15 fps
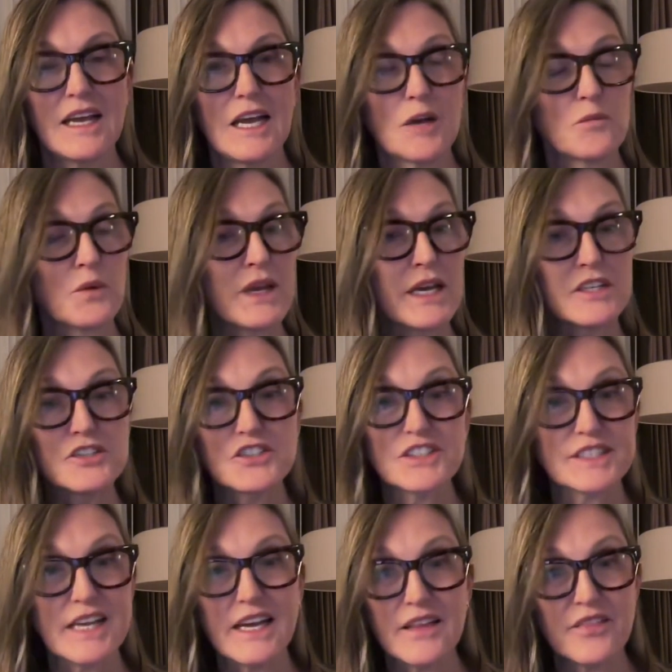And we
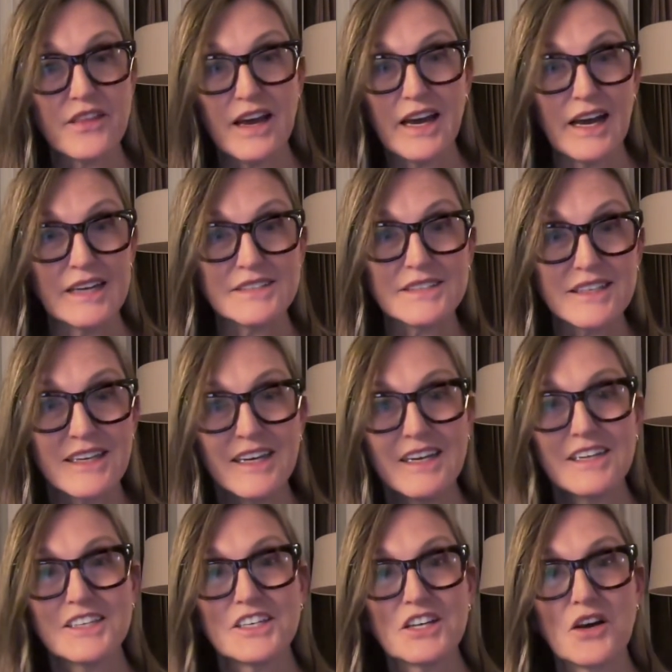understand that.
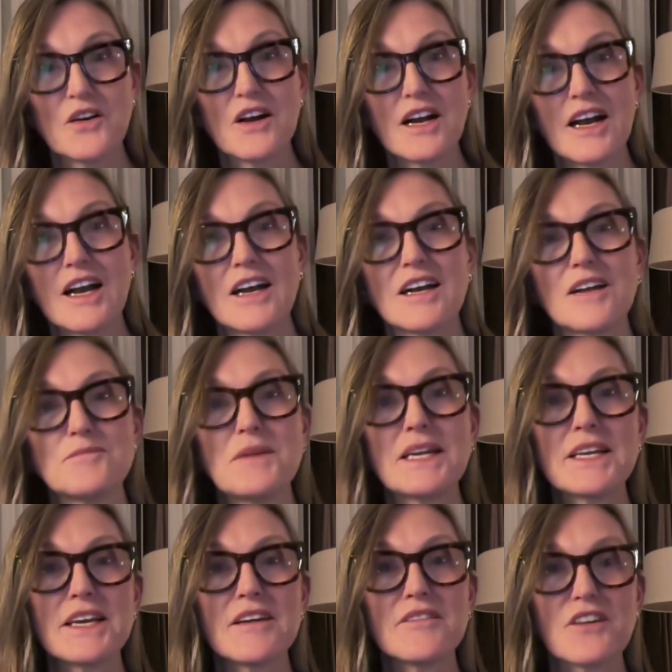Many